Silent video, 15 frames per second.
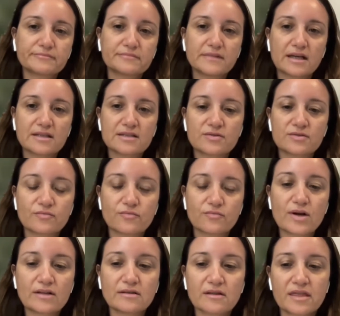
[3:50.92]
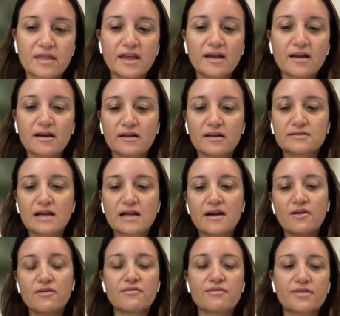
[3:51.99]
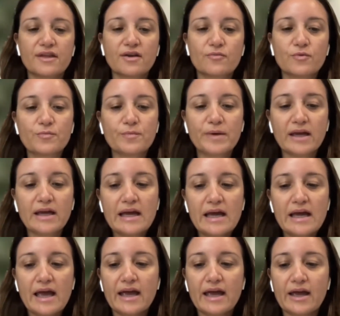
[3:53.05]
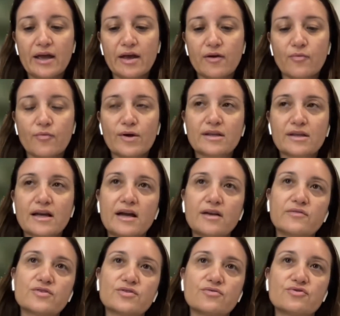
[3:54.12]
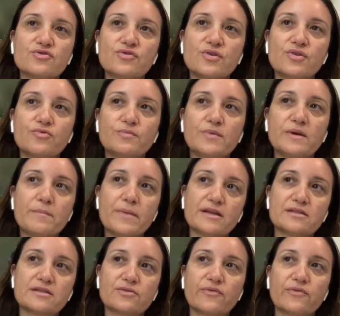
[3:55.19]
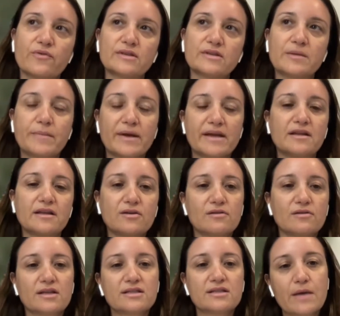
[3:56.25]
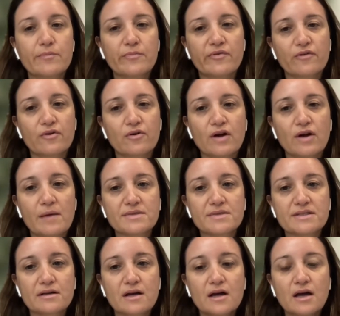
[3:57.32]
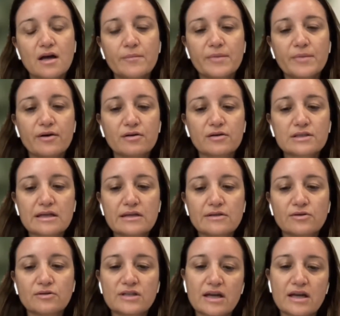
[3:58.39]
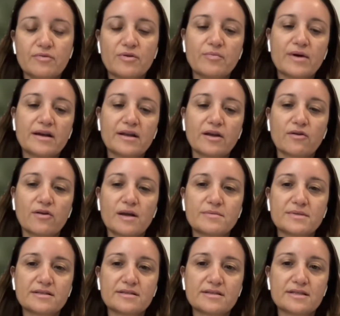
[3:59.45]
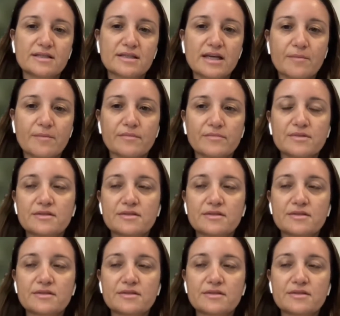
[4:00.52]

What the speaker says: That's one thing. And another thing would be what kind of surgery would be better depending on the type of collapse. Because not everybody collapses the same.